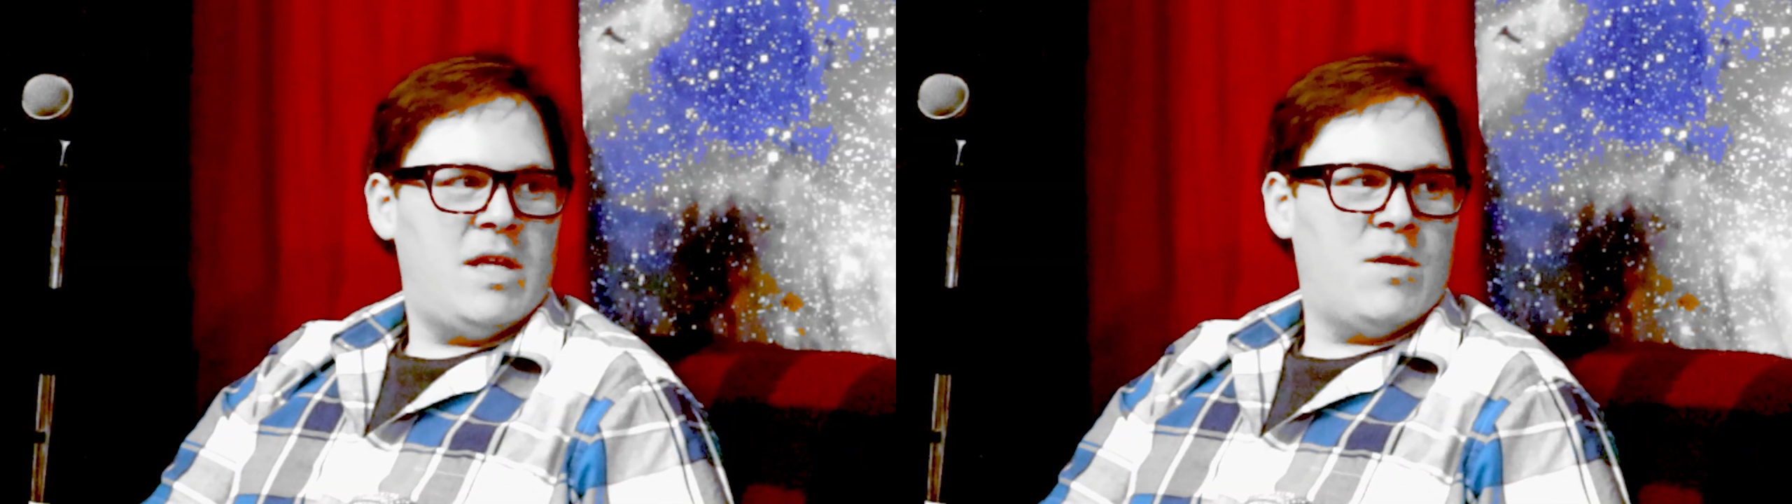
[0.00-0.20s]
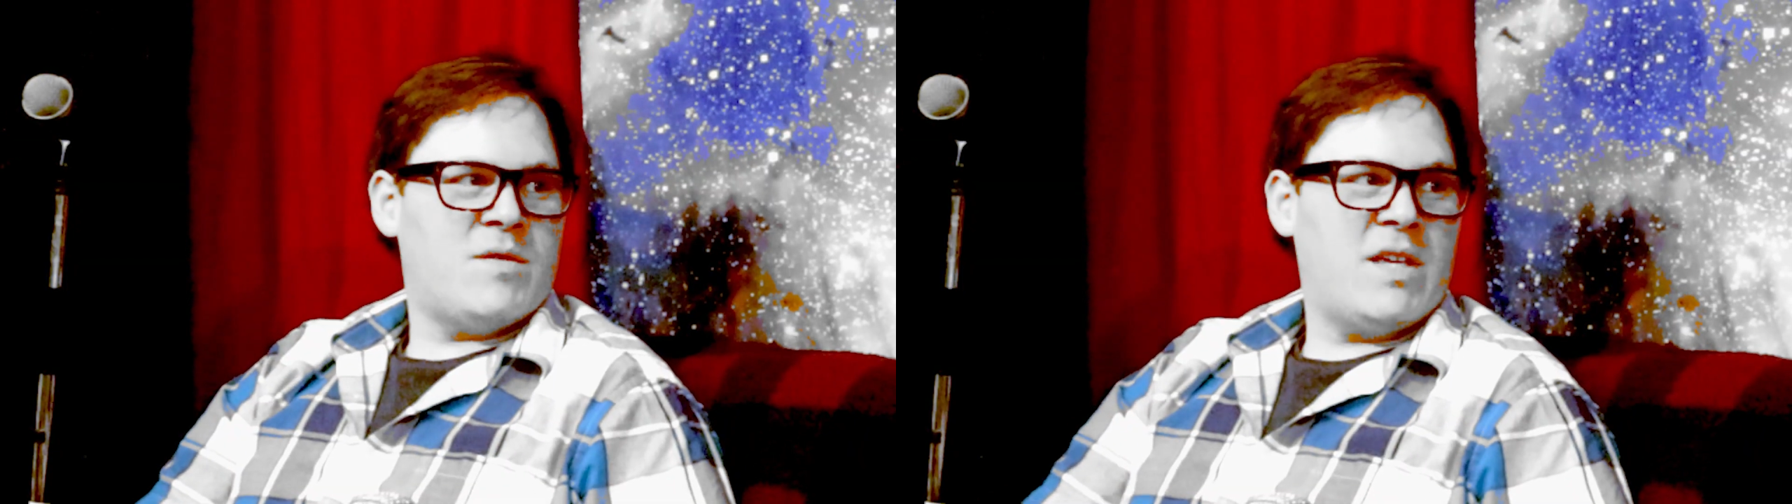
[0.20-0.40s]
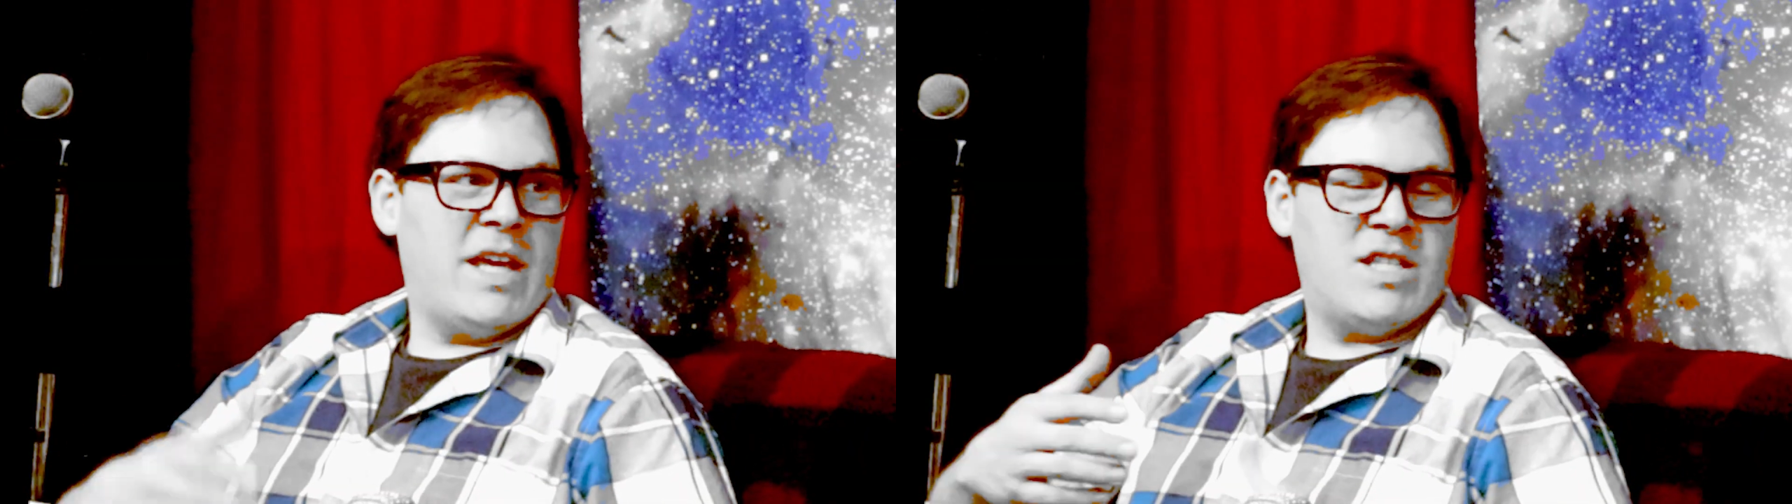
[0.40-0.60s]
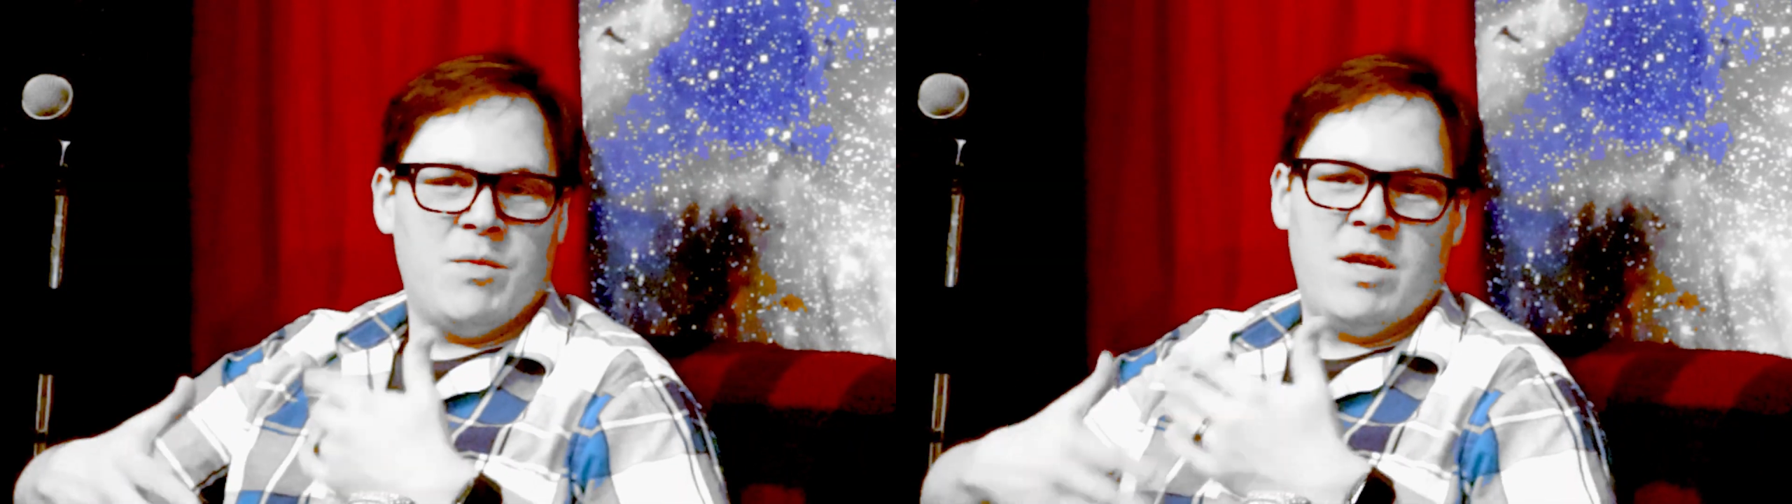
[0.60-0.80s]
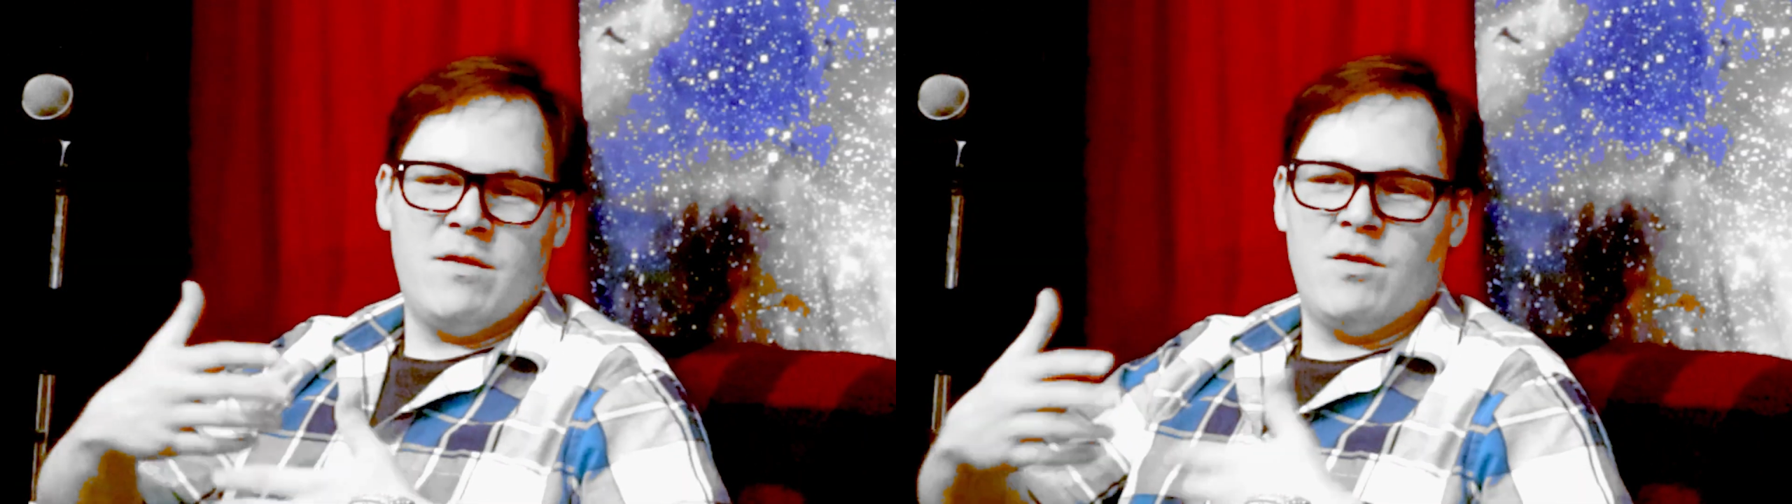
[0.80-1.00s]
it, helps, right, it gets
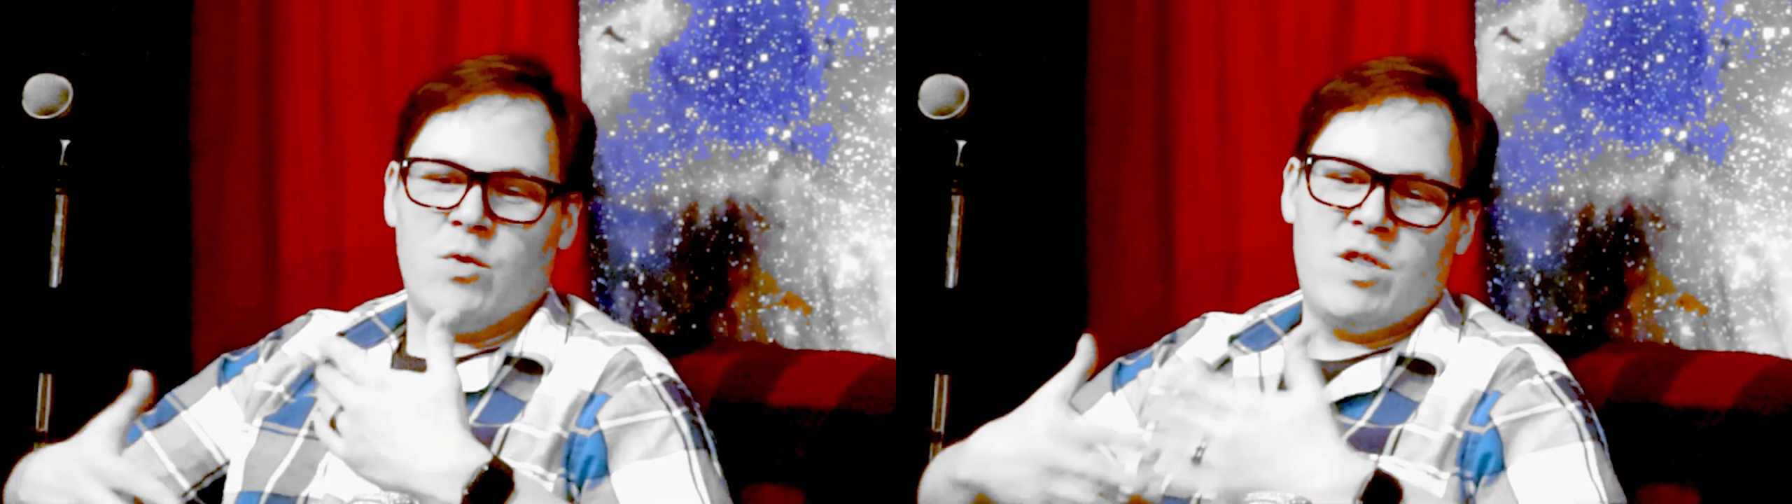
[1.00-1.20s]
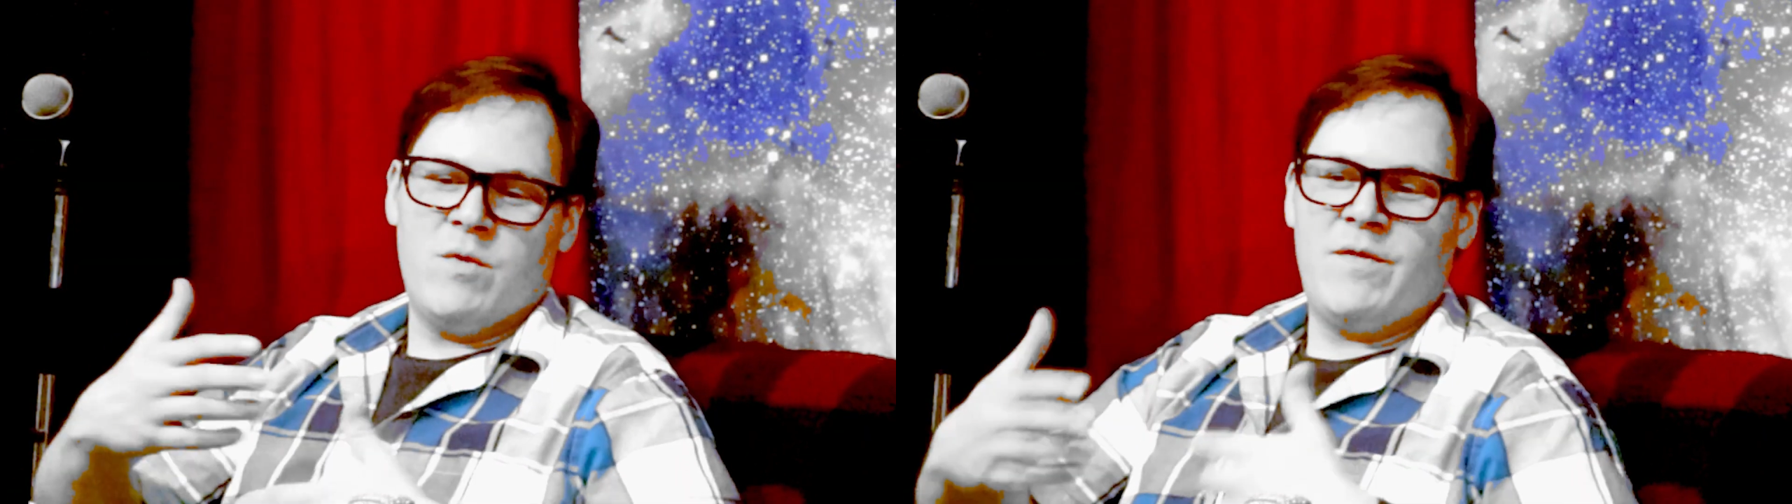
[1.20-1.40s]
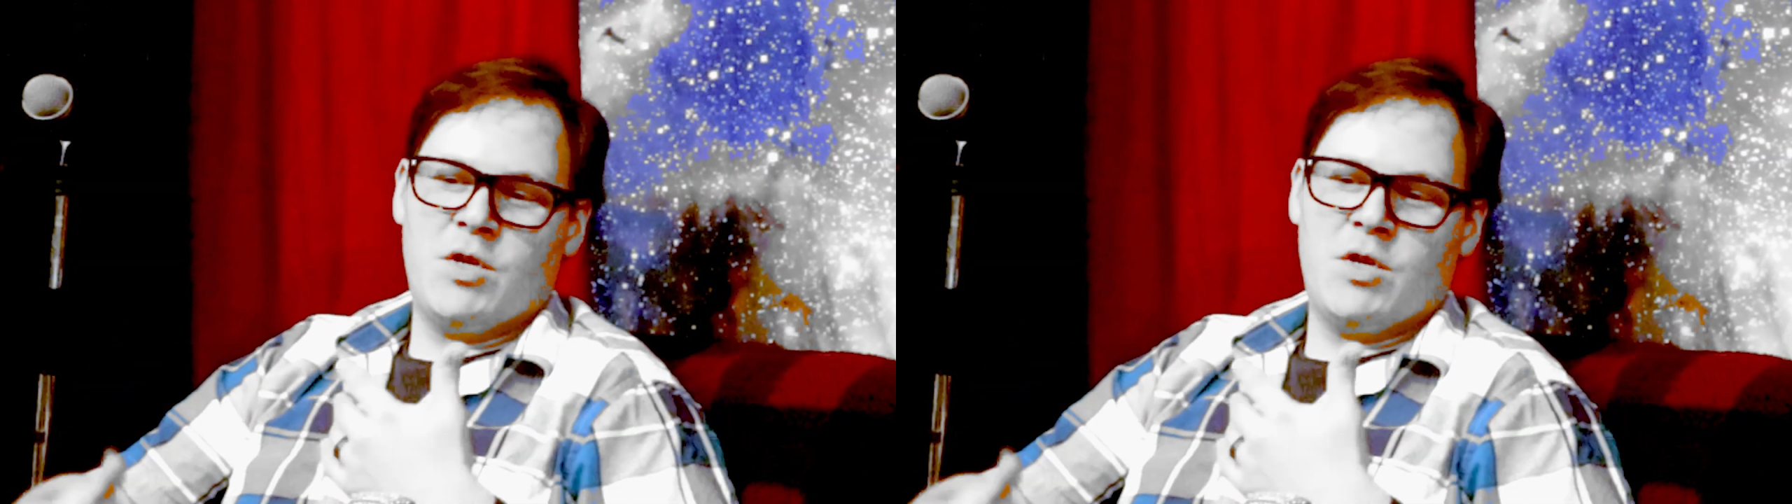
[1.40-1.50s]
right. me into the rhythm of mm-hmm.